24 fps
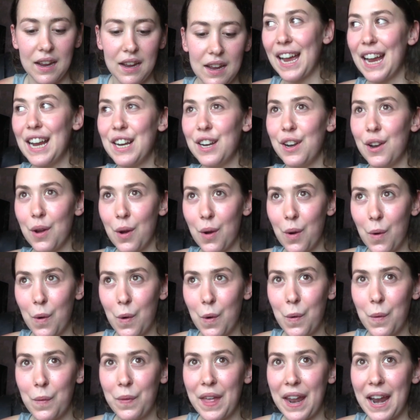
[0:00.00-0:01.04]
I
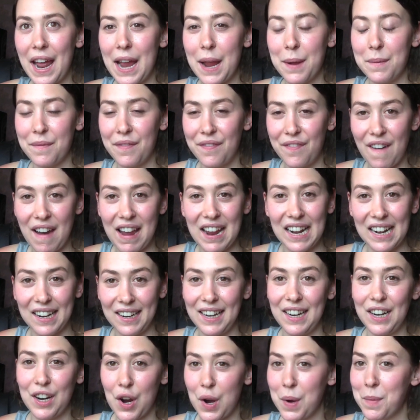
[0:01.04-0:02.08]
know that I am
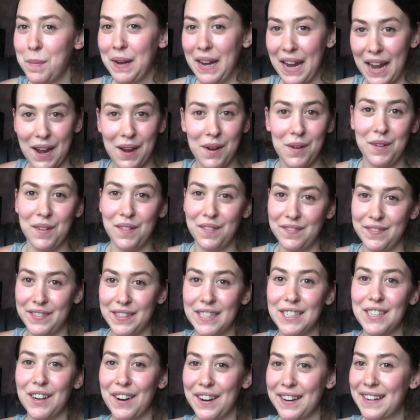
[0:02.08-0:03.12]
finally coming out of
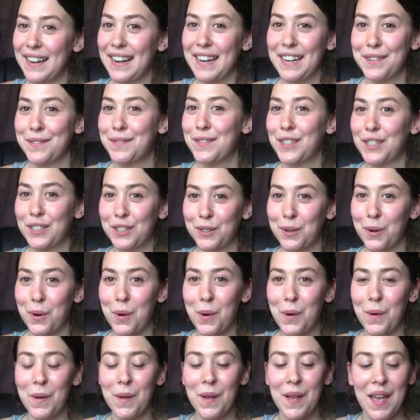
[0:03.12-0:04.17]
the dark night of the
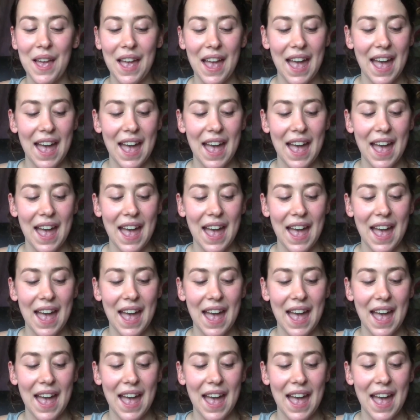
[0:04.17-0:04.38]
soul,